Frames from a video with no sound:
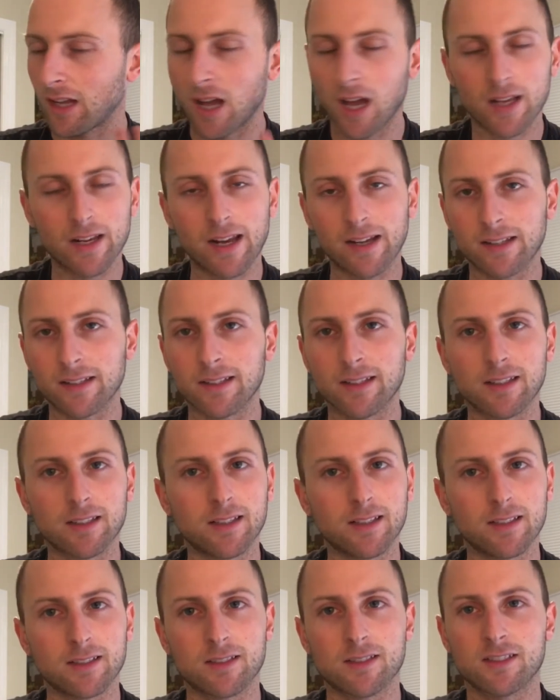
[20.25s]

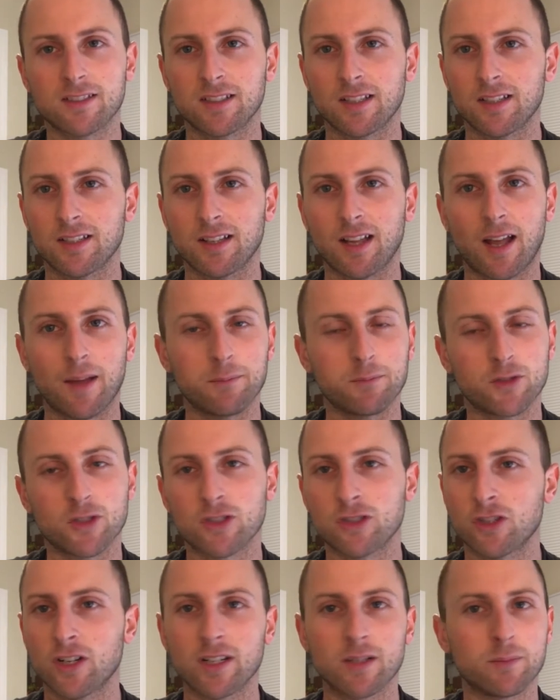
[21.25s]
unedited, I'm
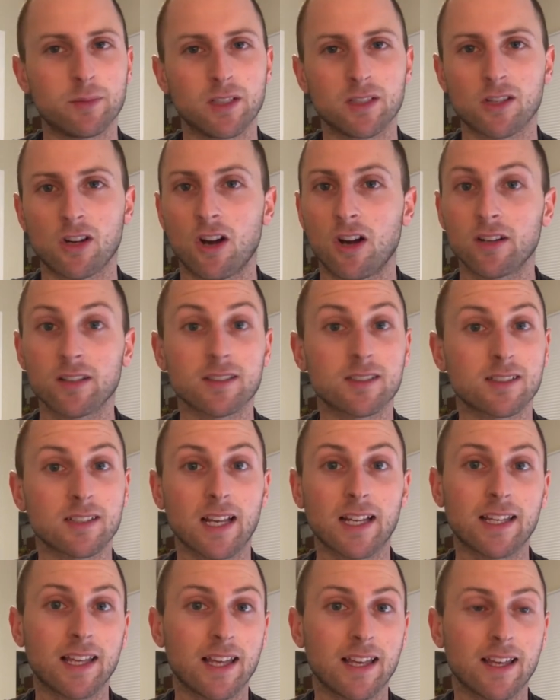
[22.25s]
just trying to be as honest as
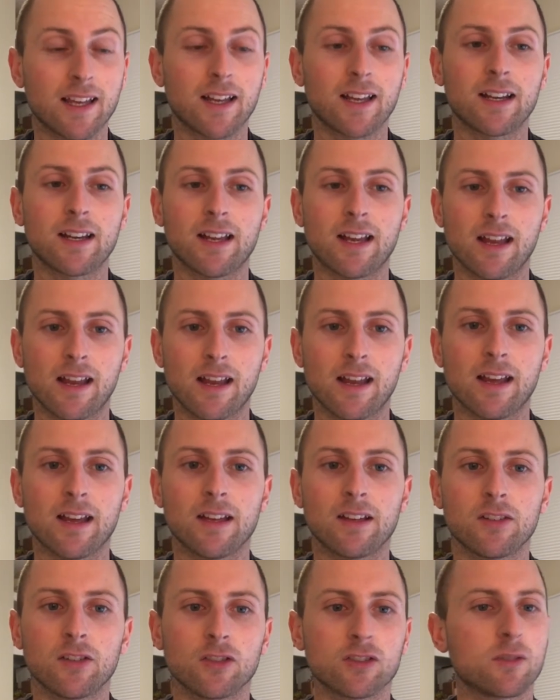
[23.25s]
I can,
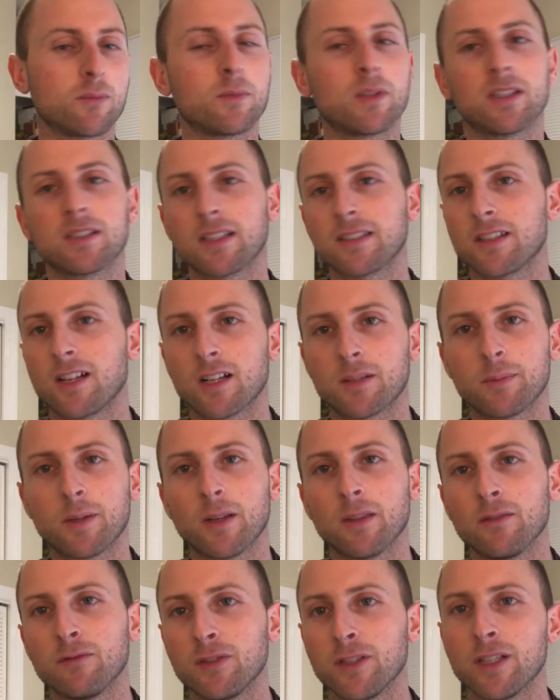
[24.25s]
and there's some things I talk
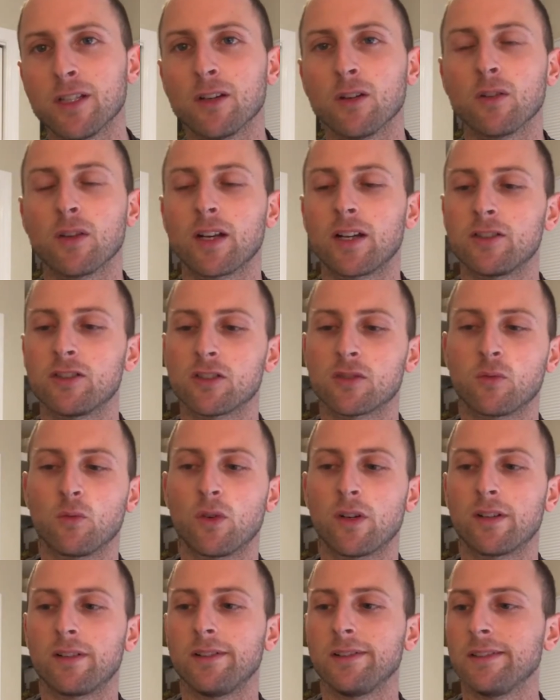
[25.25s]
about in the video that I just
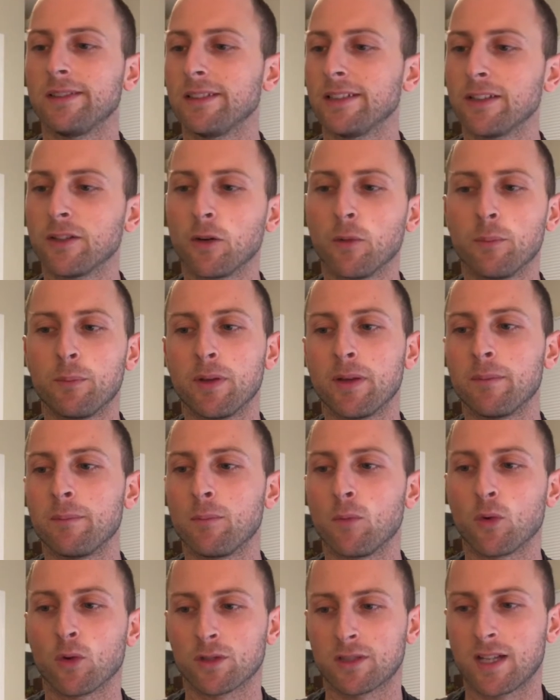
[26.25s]
wanted a little bit
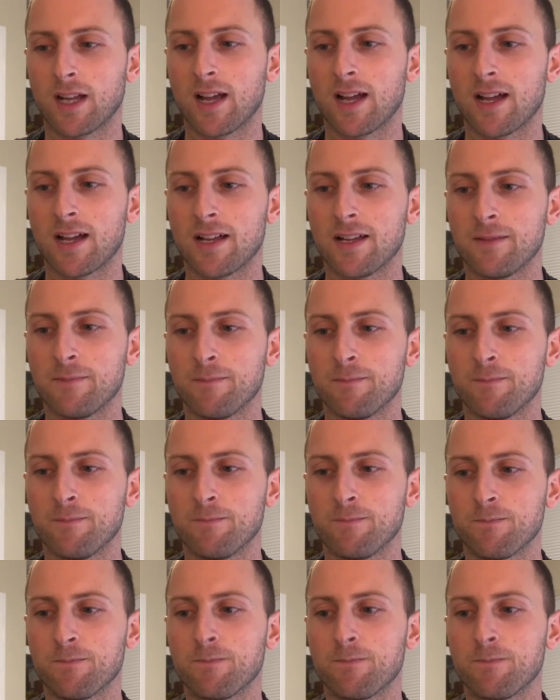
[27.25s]
more time